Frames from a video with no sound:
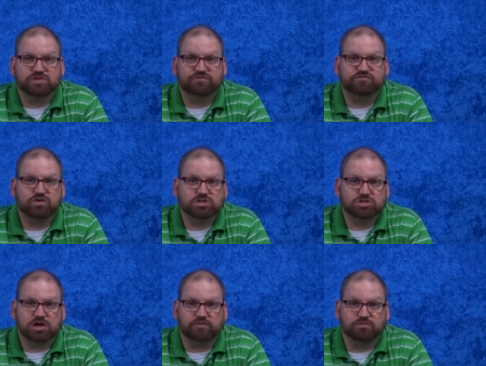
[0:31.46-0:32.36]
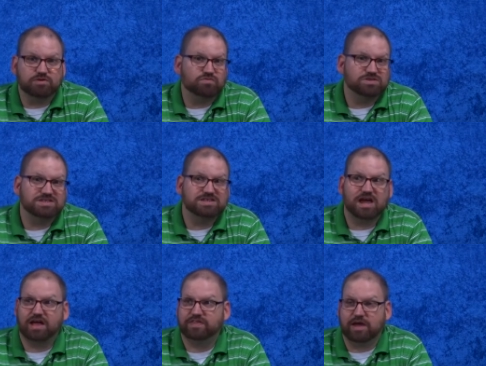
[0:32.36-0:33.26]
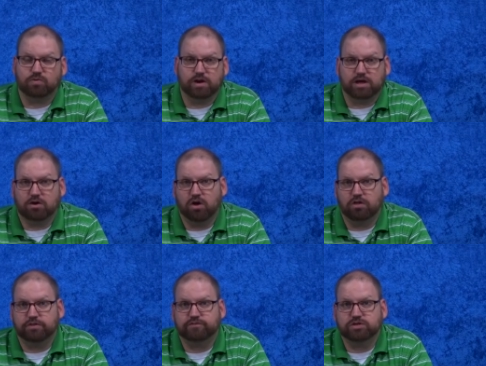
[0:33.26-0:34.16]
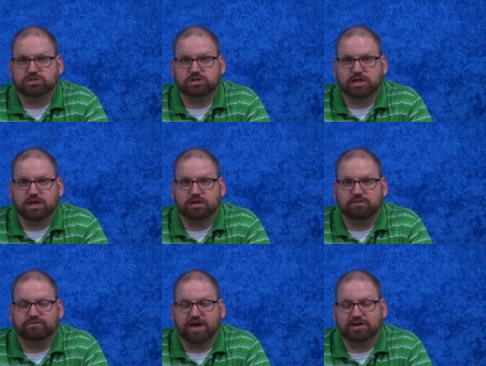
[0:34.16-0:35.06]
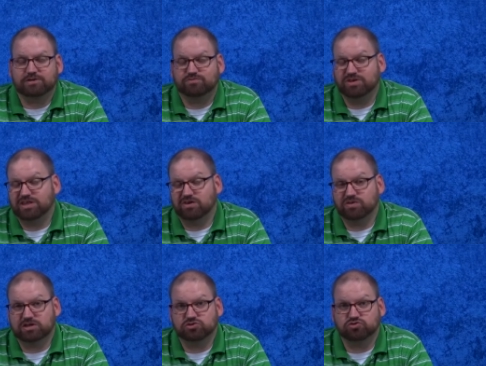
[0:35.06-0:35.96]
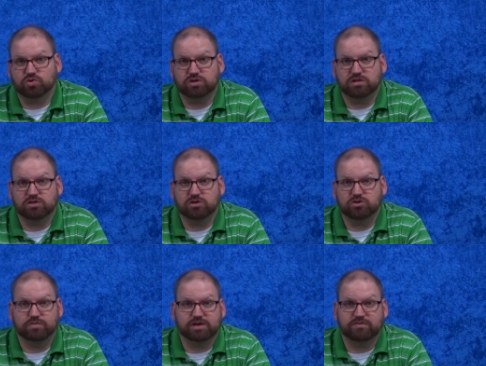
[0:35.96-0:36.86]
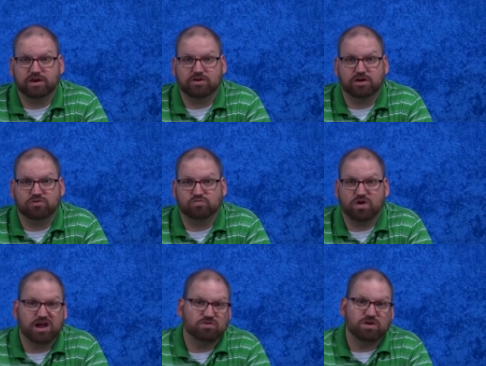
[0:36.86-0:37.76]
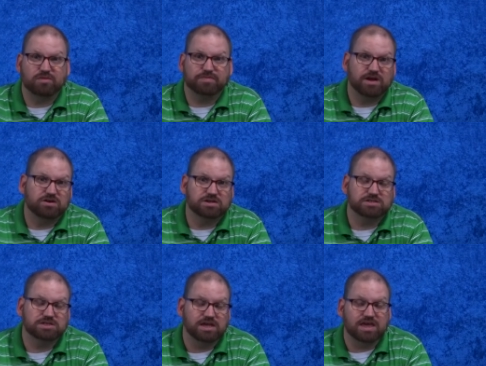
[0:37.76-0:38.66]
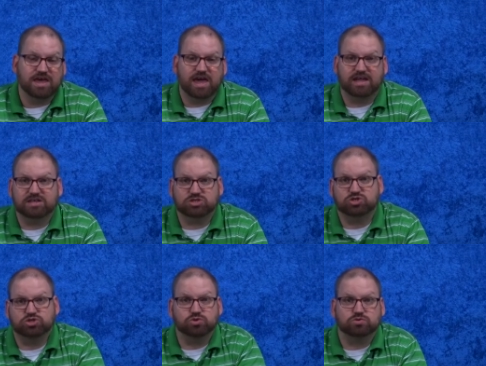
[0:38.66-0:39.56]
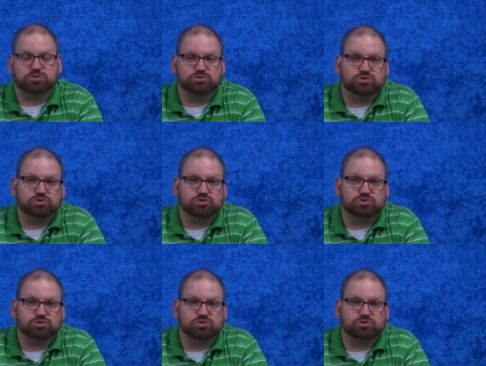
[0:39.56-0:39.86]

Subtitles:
the French government was not that way at all. The French king, in fact, really only controlled a little bit of area right around Paris, and his dukes, who